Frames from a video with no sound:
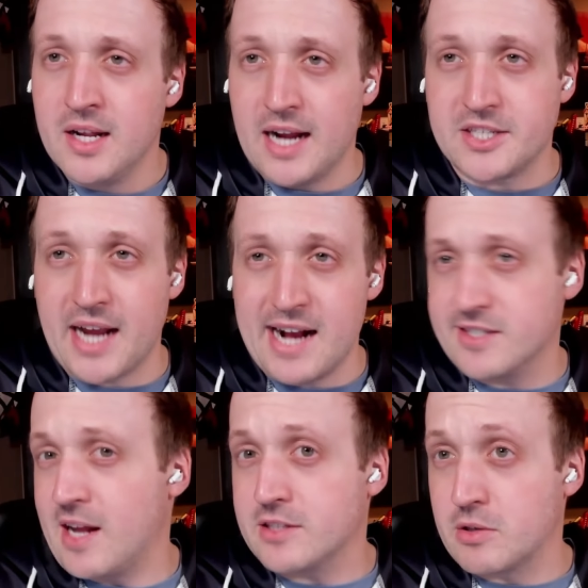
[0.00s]
and she asked
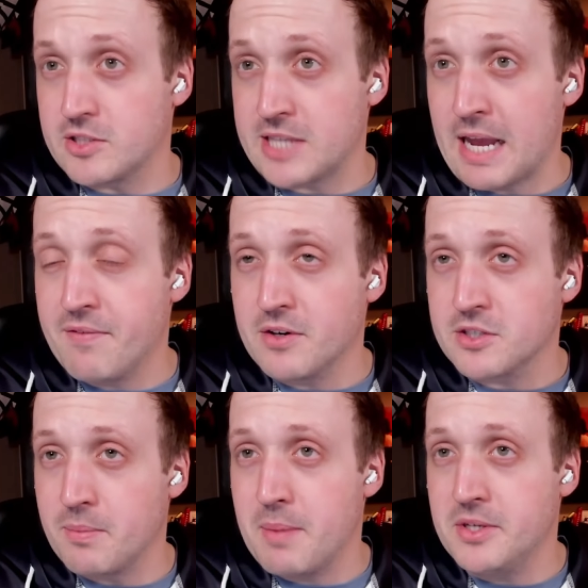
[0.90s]
Natsu to save her,
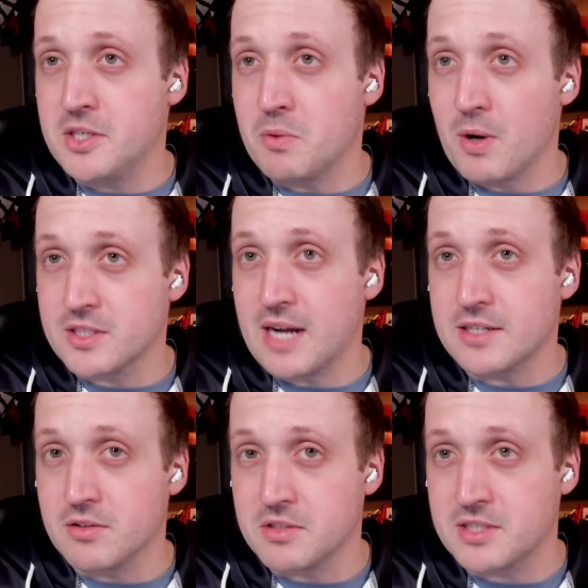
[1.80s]
so maybe she wants
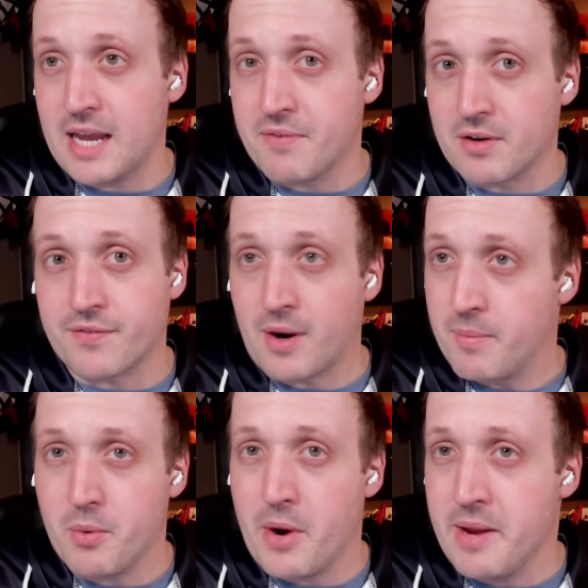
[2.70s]
Natsu to save her from
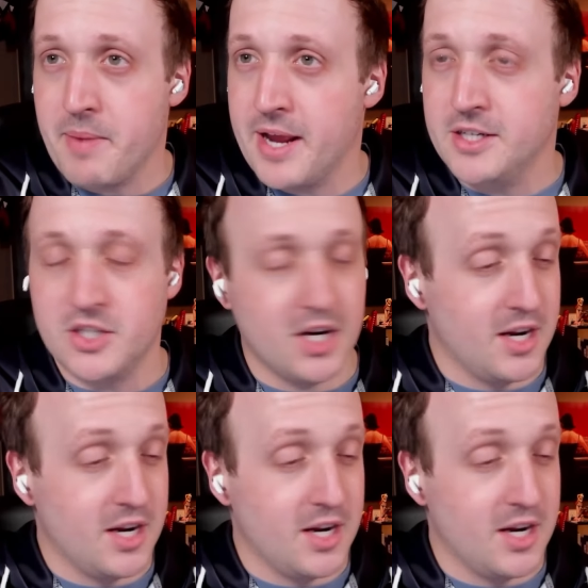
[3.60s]
the white mage.